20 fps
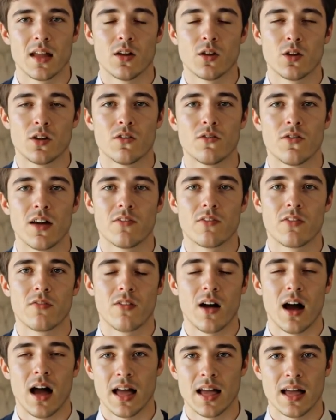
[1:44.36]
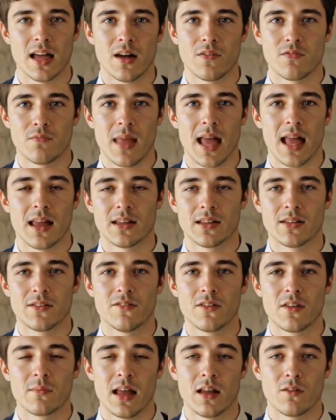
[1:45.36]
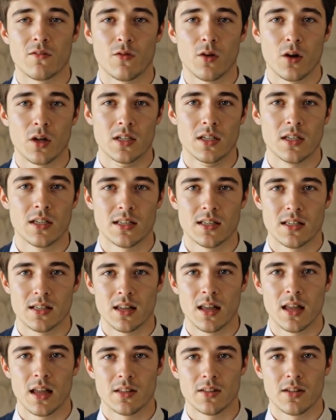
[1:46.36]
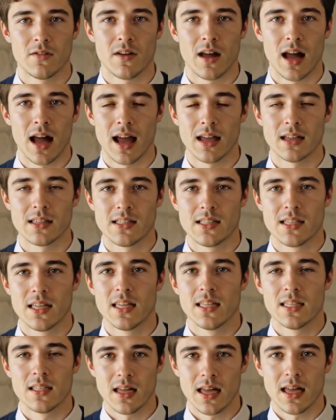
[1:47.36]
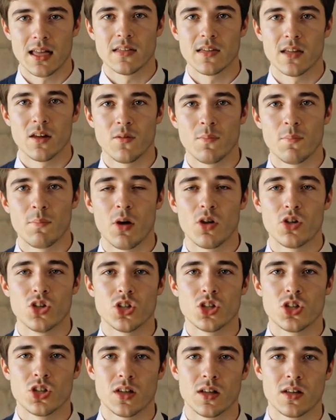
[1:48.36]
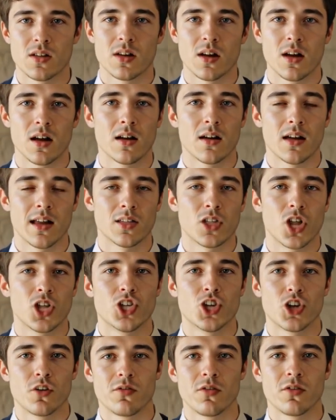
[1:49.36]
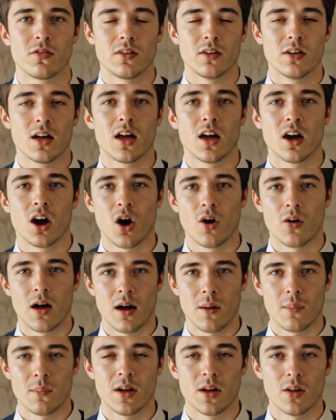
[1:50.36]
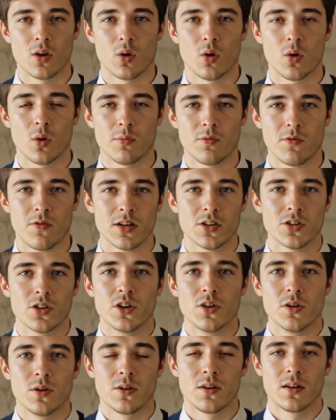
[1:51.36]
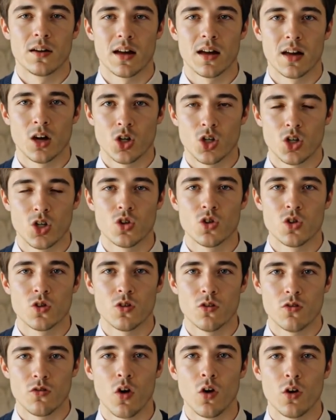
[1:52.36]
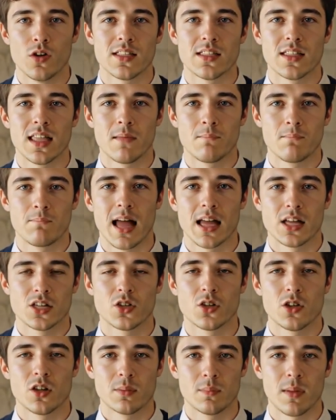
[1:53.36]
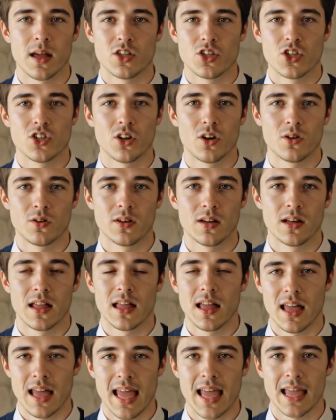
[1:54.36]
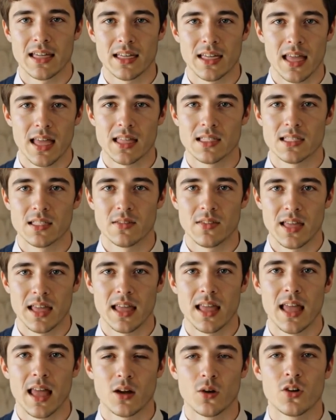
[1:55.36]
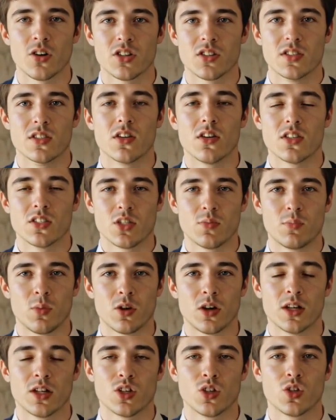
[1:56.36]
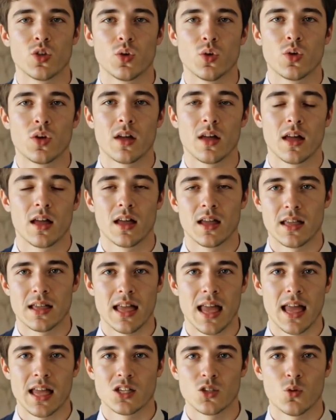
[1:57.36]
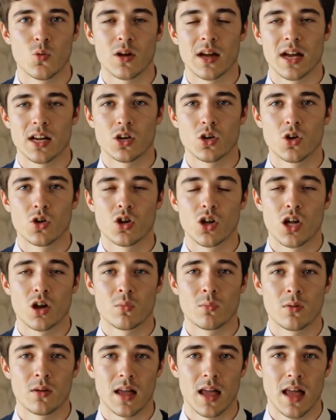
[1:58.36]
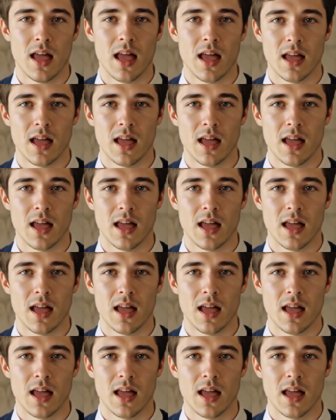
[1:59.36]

You'll find a variety of male and female voices, different accents, and even emotions, like cheerful, calm, or professional. Choose the voice that matches your message tone. And yes, many languages are supported too, in case you want to go global.